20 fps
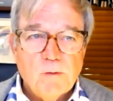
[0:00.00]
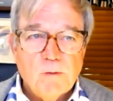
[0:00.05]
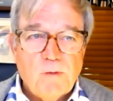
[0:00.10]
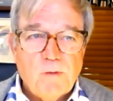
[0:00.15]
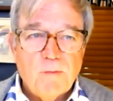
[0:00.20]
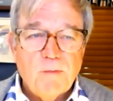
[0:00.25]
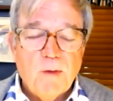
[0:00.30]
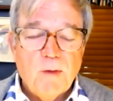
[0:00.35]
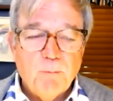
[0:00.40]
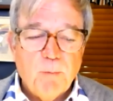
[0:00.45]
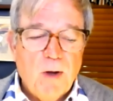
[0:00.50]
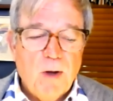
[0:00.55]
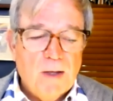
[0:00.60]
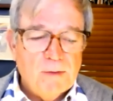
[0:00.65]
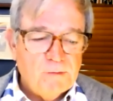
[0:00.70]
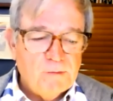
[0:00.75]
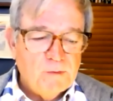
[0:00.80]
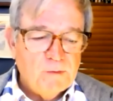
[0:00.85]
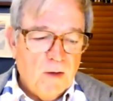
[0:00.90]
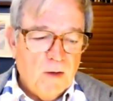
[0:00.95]
in the
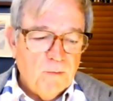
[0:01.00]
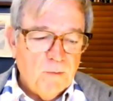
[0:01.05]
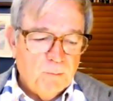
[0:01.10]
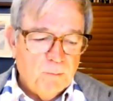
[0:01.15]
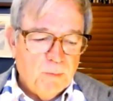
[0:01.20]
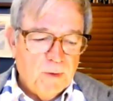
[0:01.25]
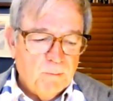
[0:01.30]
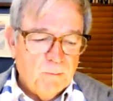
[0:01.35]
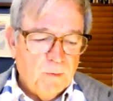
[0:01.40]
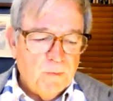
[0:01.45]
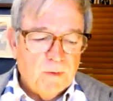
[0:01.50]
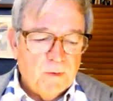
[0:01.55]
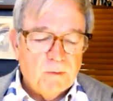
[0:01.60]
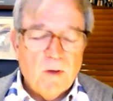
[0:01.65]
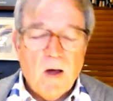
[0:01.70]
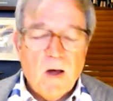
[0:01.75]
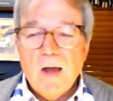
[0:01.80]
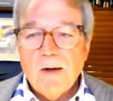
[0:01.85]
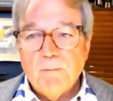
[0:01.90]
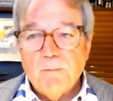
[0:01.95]
press and other people that a
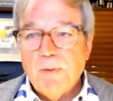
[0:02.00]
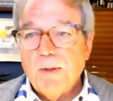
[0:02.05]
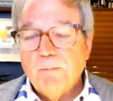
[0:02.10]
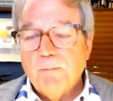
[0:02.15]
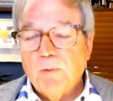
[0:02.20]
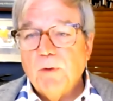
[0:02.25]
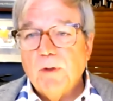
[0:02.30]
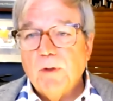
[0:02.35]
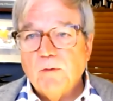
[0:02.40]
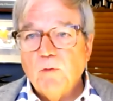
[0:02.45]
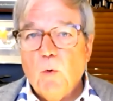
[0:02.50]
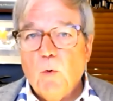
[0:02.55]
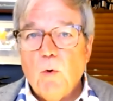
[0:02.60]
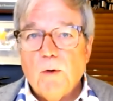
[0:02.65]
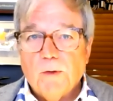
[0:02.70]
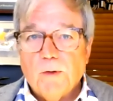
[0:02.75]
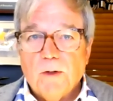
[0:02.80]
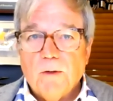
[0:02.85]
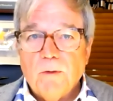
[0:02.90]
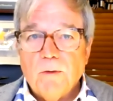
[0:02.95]
lot of people ignored
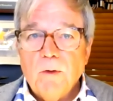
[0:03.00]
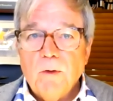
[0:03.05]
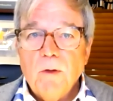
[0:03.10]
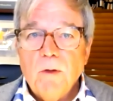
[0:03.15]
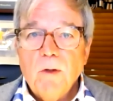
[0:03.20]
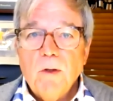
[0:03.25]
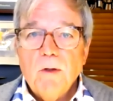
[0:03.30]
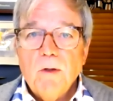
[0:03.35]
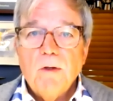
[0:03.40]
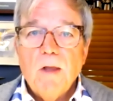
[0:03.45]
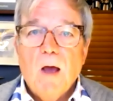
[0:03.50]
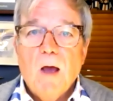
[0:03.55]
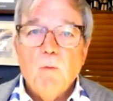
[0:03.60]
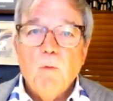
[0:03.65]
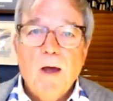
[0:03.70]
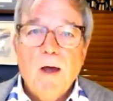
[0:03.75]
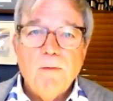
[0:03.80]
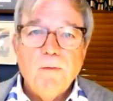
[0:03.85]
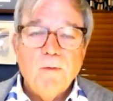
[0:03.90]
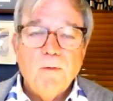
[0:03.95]
it. Now,
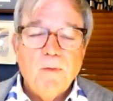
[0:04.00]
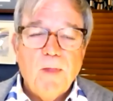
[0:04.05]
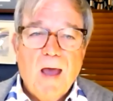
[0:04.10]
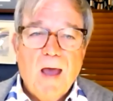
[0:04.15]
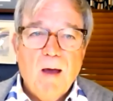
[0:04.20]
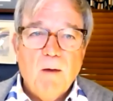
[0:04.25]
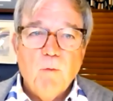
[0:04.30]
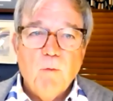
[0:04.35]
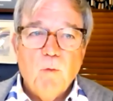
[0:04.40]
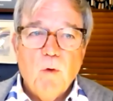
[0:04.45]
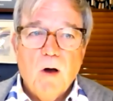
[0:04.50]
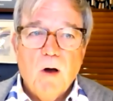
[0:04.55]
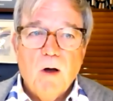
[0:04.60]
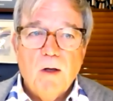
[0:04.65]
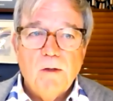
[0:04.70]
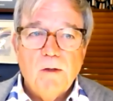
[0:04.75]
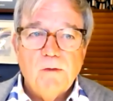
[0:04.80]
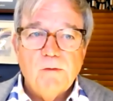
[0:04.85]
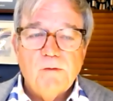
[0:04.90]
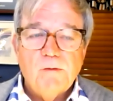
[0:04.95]
whether that
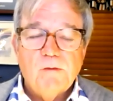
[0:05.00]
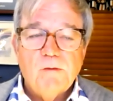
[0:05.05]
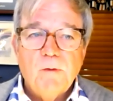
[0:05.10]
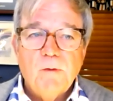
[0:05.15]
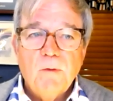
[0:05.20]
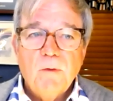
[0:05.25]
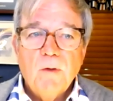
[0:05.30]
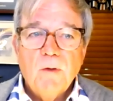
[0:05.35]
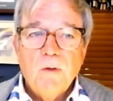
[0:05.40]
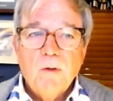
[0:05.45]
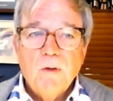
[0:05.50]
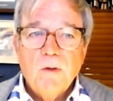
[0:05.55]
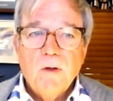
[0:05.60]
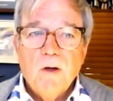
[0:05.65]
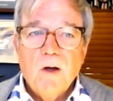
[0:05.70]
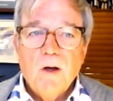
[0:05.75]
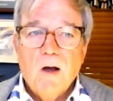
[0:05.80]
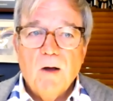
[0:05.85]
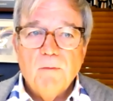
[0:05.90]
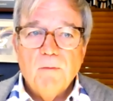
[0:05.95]
was
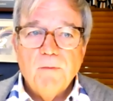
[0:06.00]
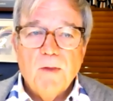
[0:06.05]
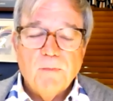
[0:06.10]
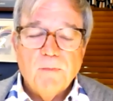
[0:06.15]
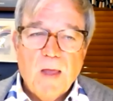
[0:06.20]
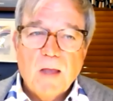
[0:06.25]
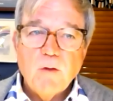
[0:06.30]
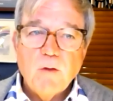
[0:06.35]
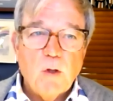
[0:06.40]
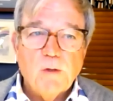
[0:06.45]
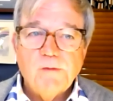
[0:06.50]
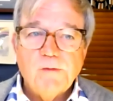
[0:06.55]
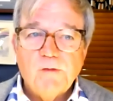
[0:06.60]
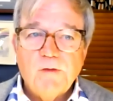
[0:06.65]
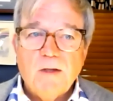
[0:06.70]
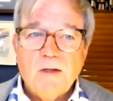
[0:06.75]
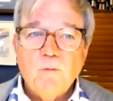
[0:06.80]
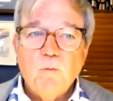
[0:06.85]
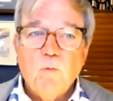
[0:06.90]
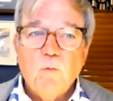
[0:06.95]
uh, that they just
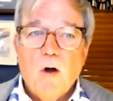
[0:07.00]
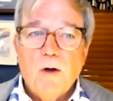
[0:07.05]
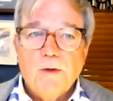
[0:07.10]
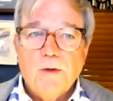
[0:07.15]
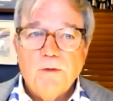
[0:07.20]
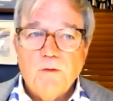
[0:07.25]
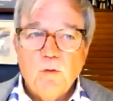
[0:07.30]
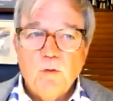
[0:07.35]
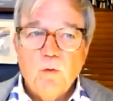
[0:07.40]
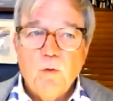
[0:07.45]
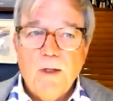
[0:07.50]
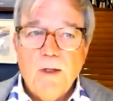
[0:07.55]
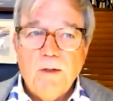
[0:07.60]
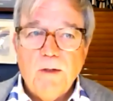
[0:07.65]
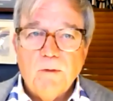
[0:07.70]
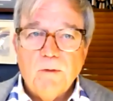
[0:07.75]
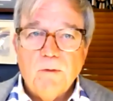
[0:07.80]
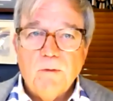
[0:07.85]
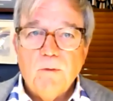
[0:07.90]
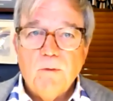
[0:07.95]
didn't want to do it,
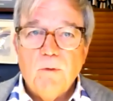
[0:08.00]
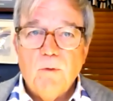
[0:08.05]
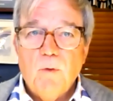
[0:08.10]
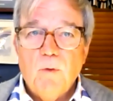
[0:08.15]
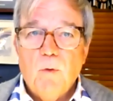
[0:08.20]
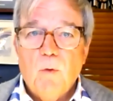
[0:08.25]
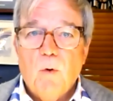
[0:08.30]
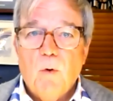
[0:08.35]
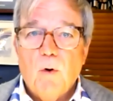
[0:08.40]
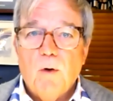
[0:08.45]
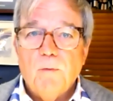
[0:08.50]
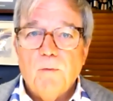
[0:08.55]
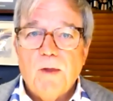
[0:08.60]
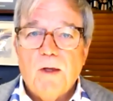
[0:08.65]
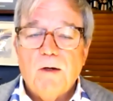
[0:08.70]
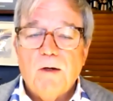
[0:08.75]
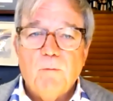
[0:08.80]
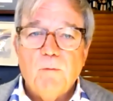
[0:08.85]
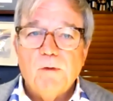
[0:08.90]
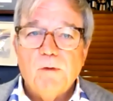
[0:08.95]
or that
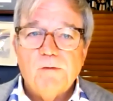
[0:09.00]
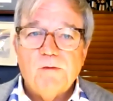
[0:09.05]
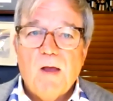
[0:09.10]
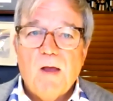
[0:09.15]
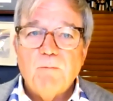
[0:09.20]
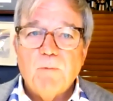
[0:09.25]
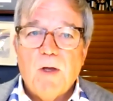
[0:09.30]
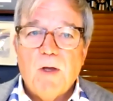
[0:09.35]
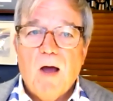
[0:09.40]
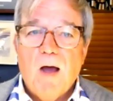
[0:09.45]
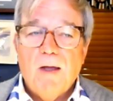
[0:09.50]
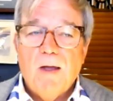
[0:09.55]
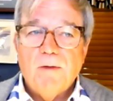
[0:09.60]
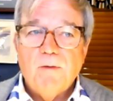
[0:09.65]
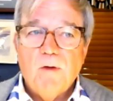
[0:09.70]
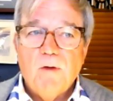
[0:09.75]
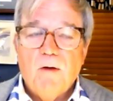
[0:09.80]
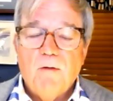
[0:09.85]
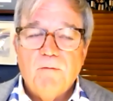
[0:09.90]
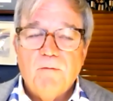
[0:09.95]
it was some kind
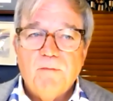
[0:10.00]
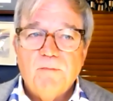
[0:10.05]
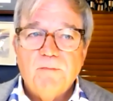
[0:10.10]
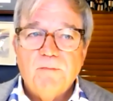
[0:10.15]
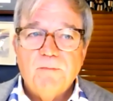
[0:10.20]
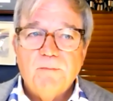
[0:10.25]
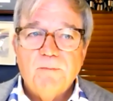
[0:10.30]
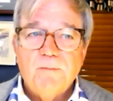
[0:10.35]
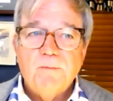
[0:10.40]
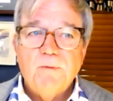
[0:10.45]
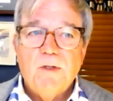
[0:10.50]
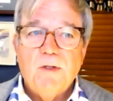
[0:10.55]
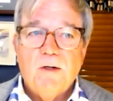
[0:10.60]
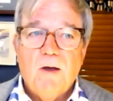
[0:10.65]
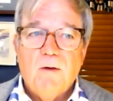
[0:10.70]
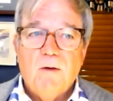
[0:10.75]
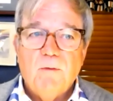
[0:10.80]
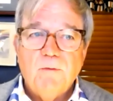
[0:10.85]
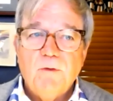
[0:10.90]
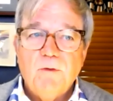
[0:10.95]
of, you
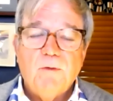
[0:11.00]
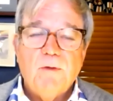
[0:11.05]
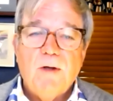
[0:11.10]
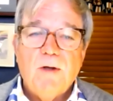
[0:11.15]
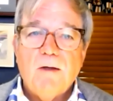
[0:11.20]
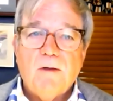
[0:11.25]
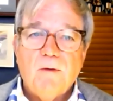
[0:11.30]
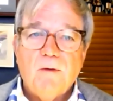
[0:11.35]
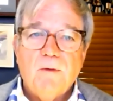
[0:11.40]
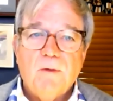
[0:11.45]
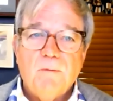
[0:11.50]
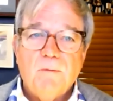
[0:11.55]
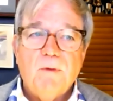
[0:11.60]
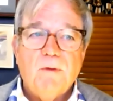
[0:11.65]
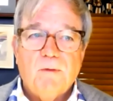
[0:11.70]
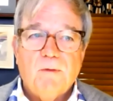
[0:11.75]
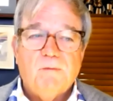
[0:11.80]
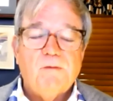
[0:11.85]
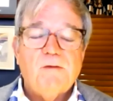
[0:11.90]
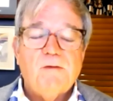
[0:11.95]
know, you're not going
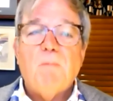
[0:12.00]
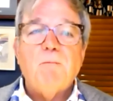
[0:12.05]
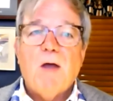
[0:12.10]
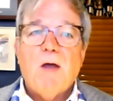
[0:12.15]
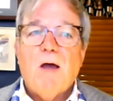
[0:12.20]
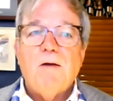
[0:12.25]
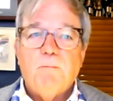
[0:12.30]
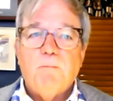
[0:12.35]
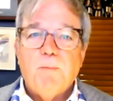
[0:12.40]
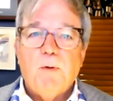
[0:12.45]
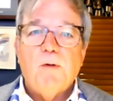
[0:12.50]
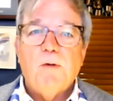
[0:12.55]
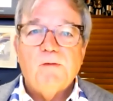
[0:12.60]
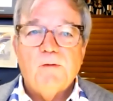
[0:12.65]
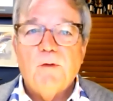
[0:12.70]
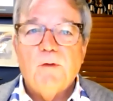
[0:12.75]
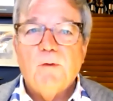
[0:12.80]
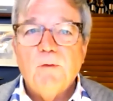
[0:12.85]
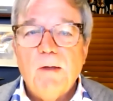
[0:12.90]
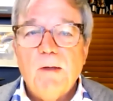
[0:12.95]
to, some kind of
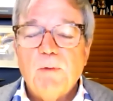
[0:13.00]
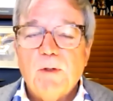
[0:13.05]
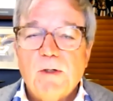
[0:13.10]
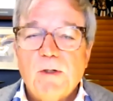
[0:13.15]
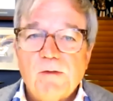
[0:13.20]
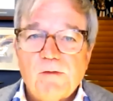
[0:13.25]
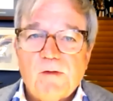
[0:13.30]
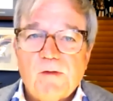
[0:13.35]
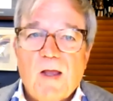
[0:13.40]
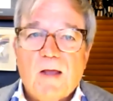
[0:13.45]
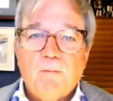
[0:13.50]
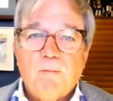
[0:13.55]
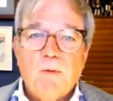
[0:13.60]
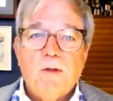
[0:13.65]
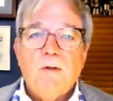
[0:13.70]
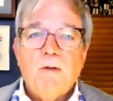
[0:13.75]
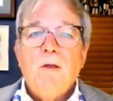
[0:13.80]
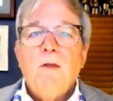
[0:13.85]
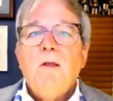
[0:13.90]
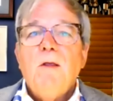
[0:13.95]
personal liberty statement,
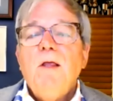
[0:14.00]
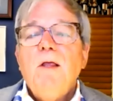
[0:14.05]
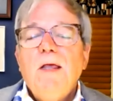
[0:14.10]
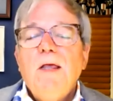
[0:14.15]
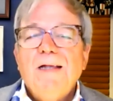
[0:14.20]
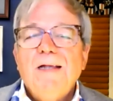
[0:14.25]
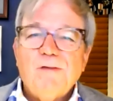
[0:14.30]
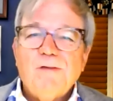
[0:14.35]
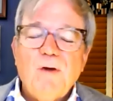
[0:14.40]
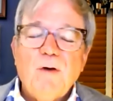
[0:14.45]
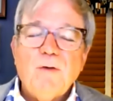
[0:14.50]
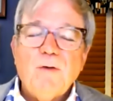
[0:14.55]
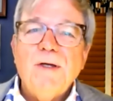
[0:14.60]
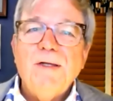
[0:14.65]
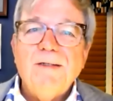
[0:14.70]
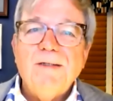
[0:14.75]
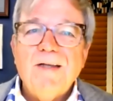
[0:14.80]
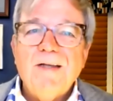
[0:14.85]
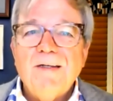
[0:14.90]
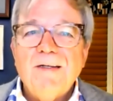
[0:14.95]
it certainly
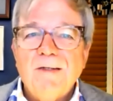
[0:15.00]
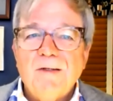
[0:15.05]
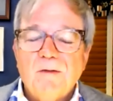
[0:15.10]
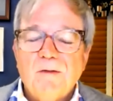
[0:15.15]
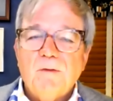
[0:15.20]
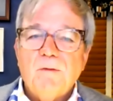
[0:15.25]
didn't